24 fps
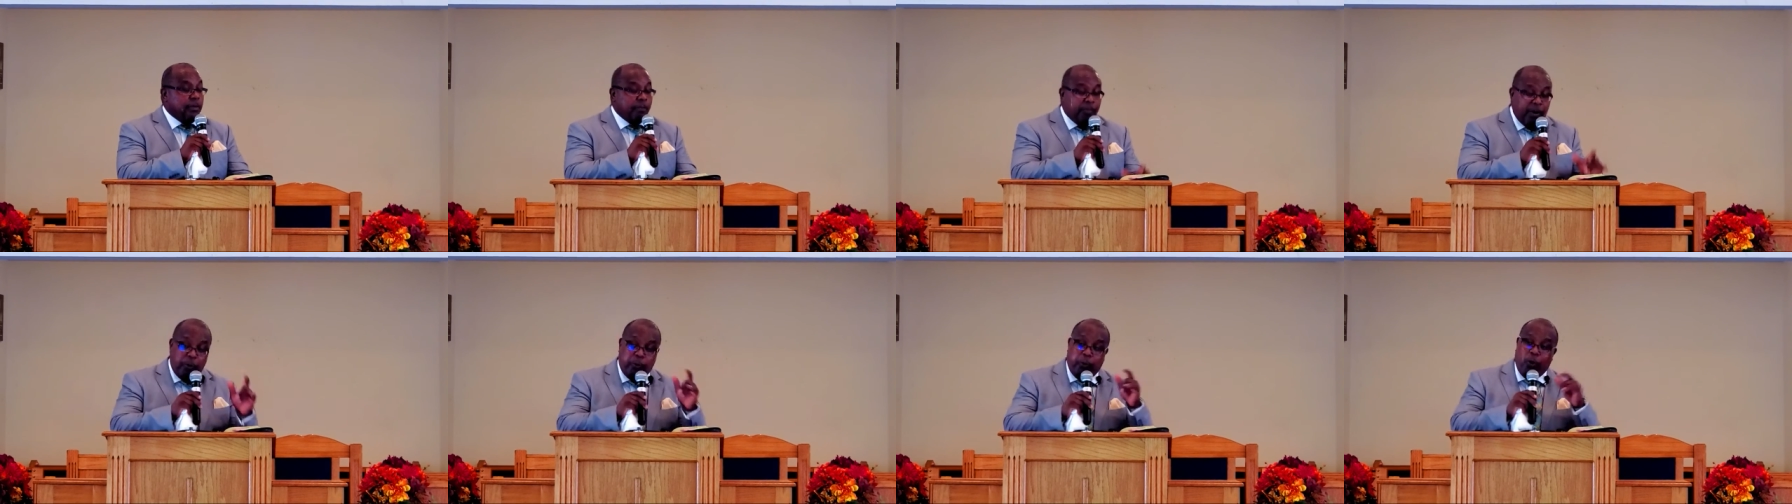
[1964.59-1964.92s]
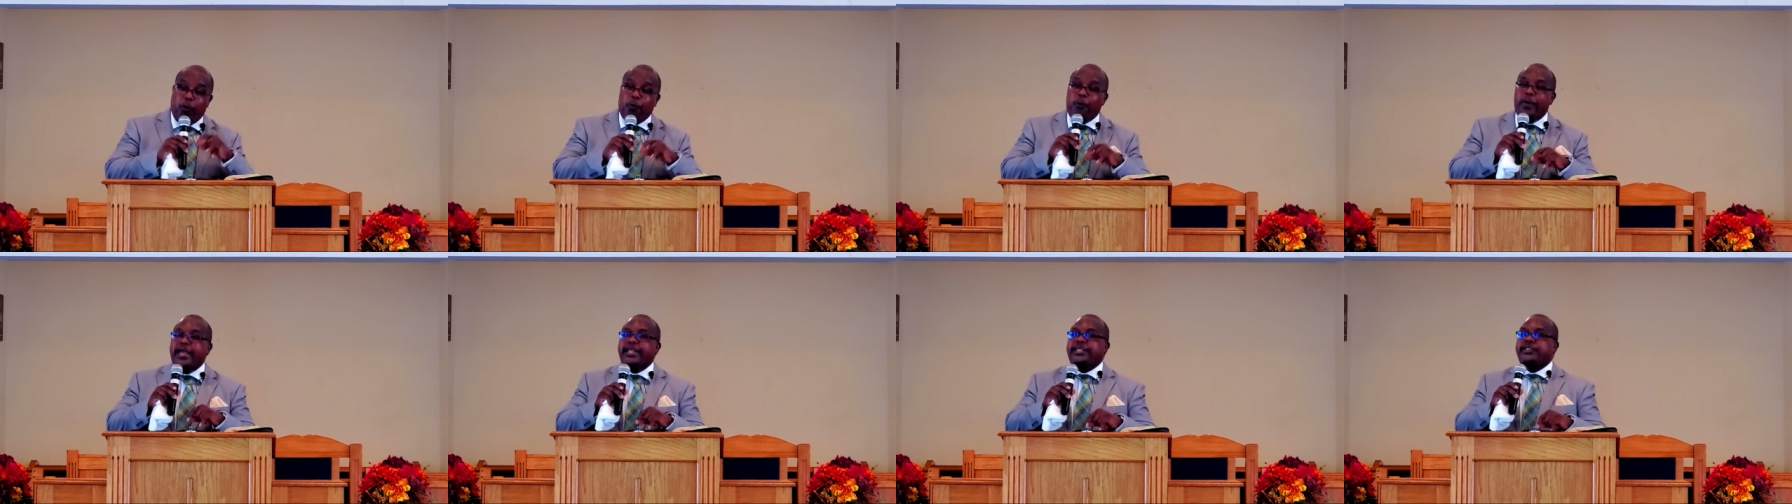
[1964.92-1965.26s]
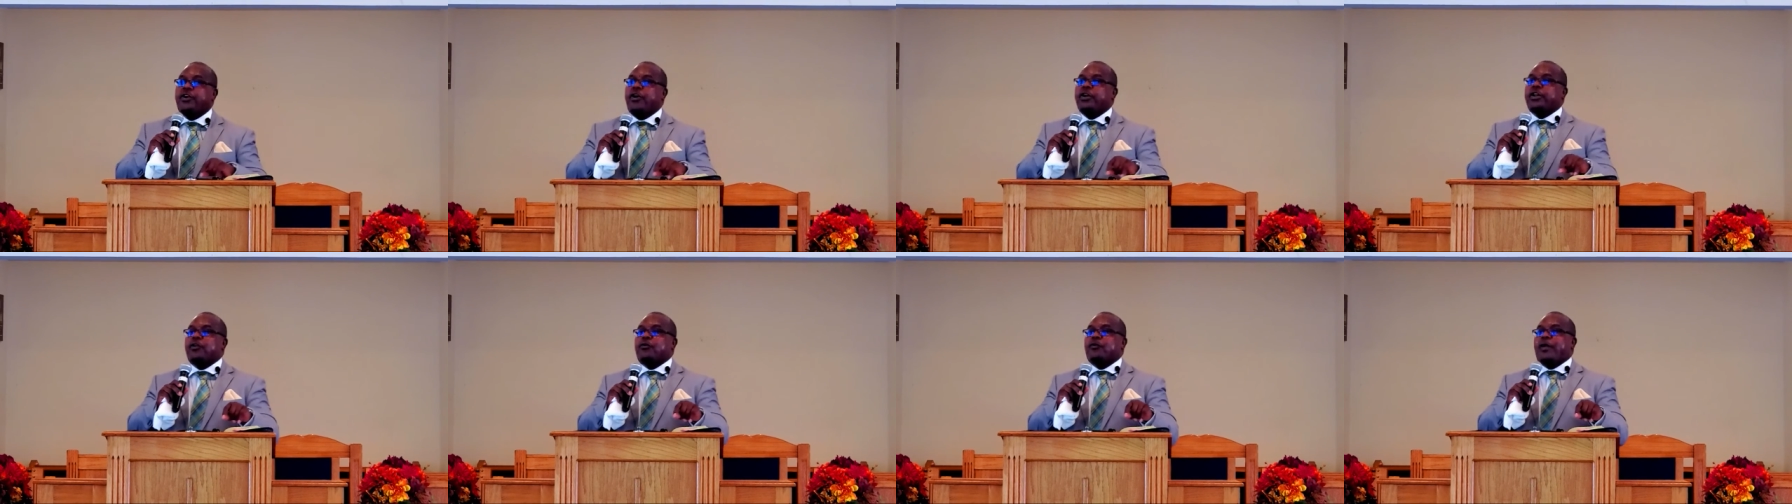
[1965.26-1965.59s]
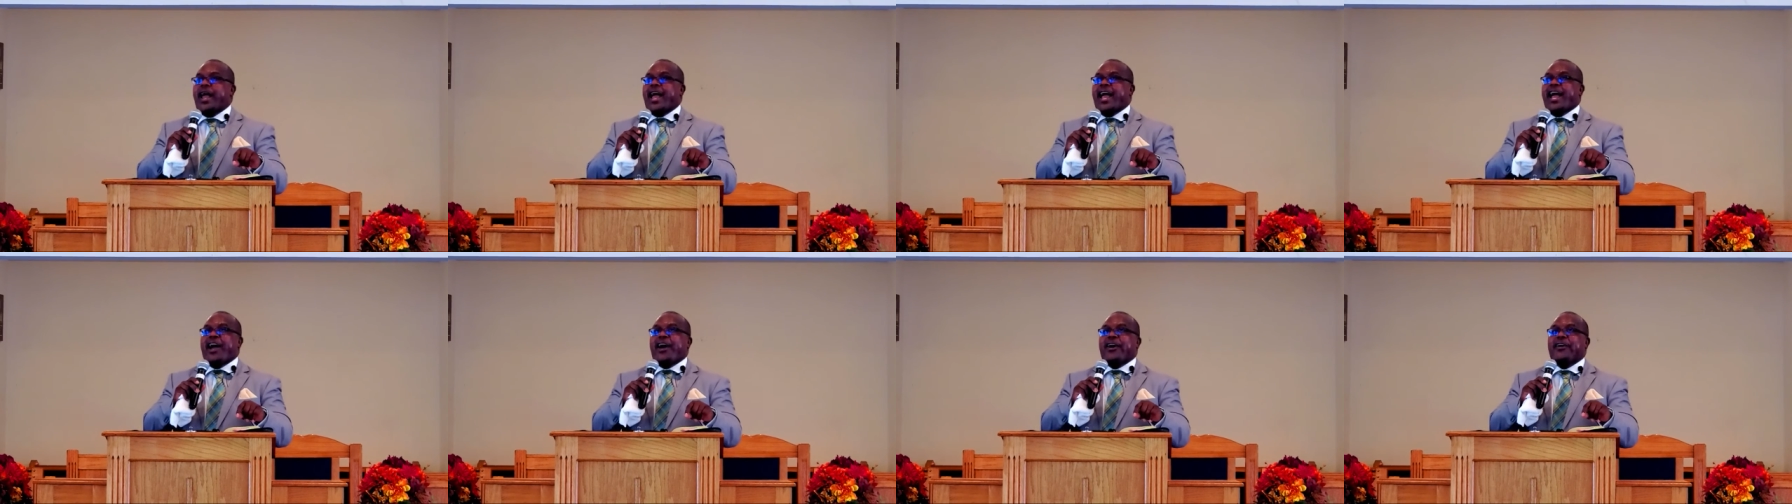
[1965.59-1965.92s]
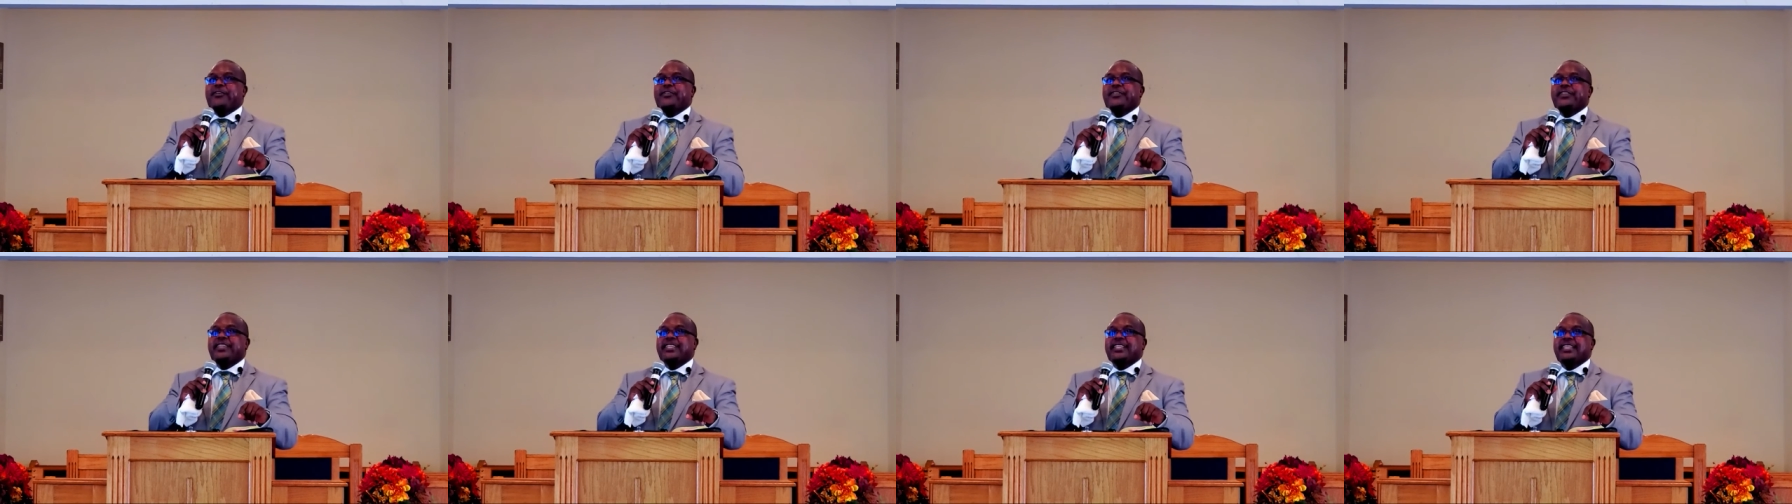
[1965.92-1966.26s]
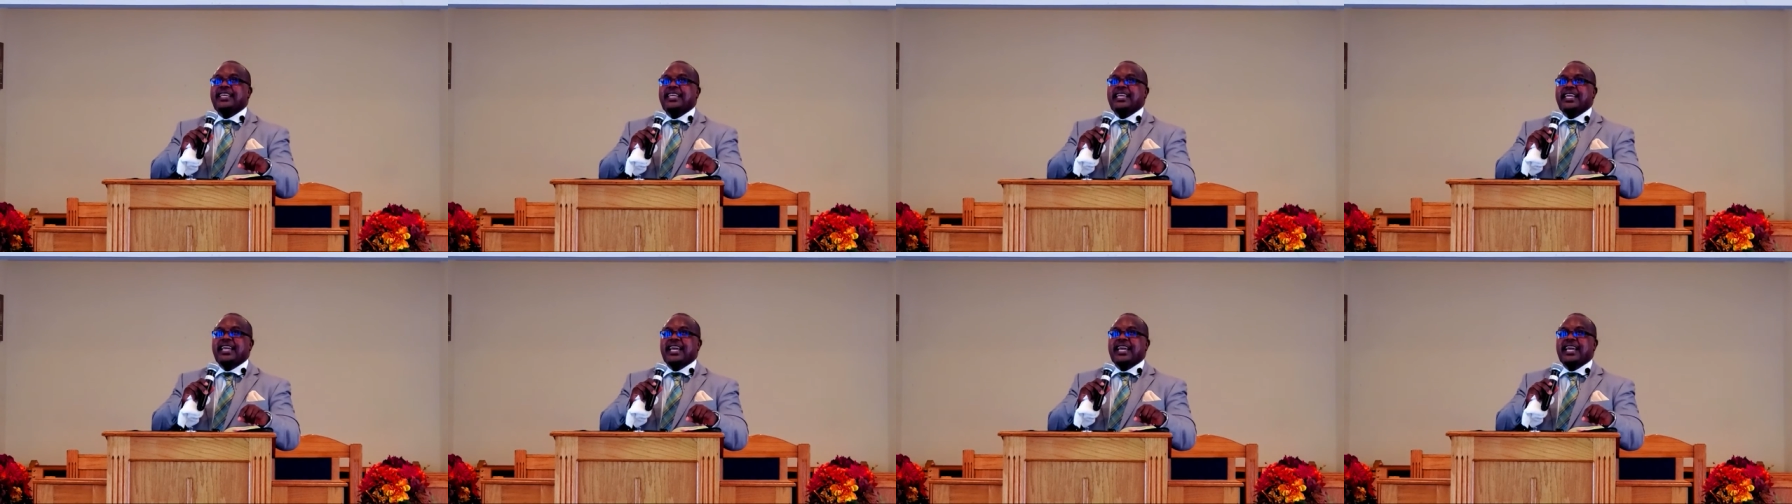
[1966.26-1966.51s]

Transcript: But when we turn around